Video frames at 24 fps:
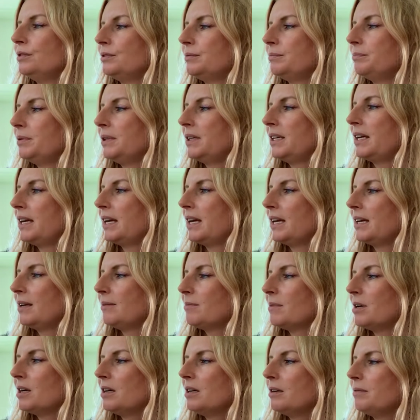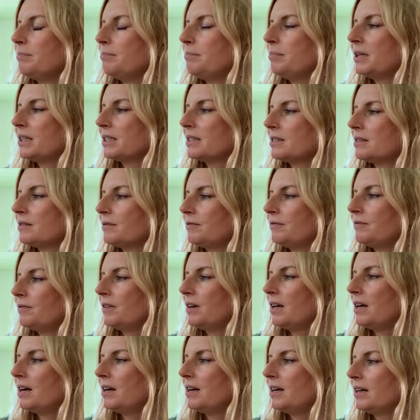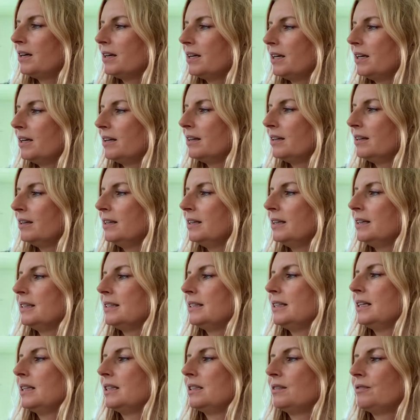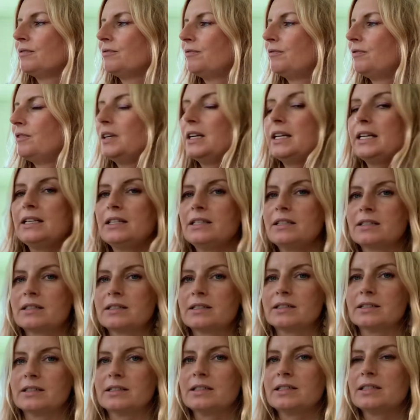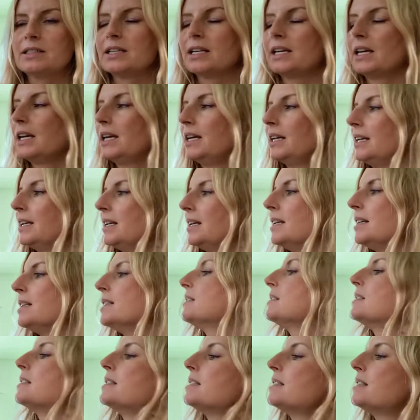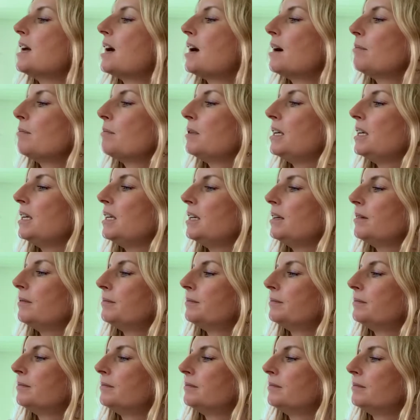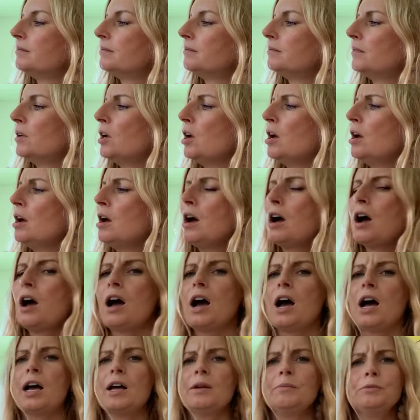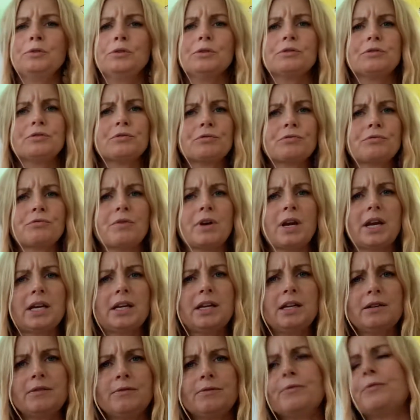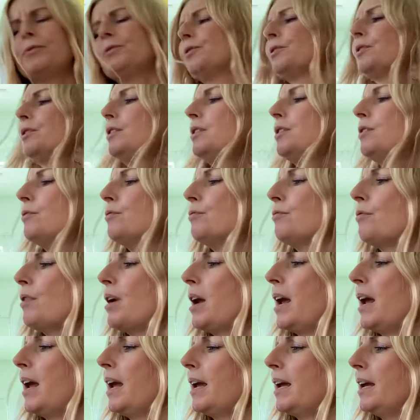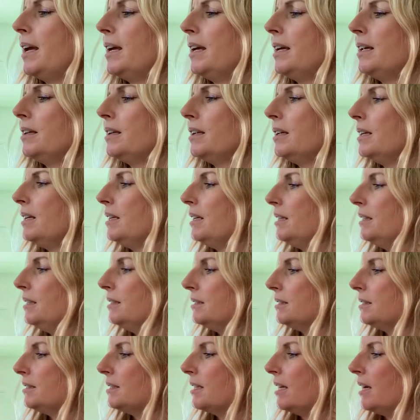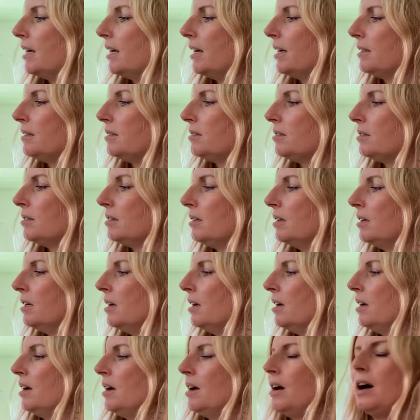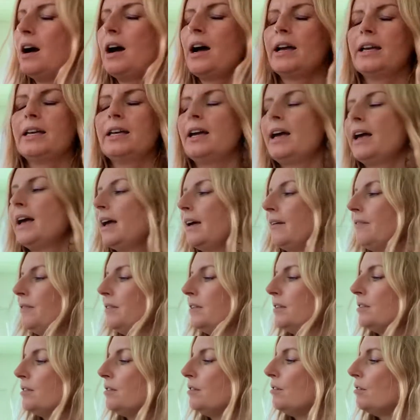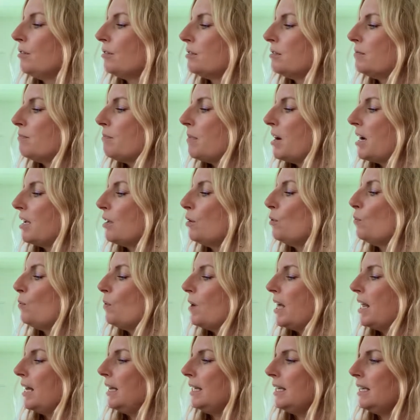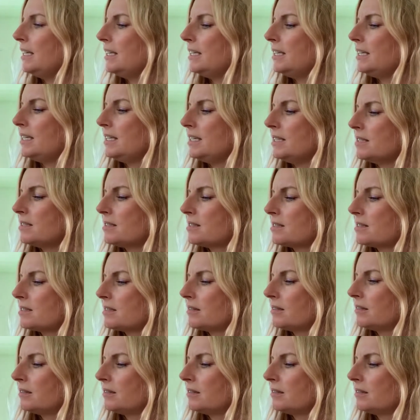became a butterfly that flittered in his tummy. "I'm not ready for the rain," he said. "I haven't got my wellies.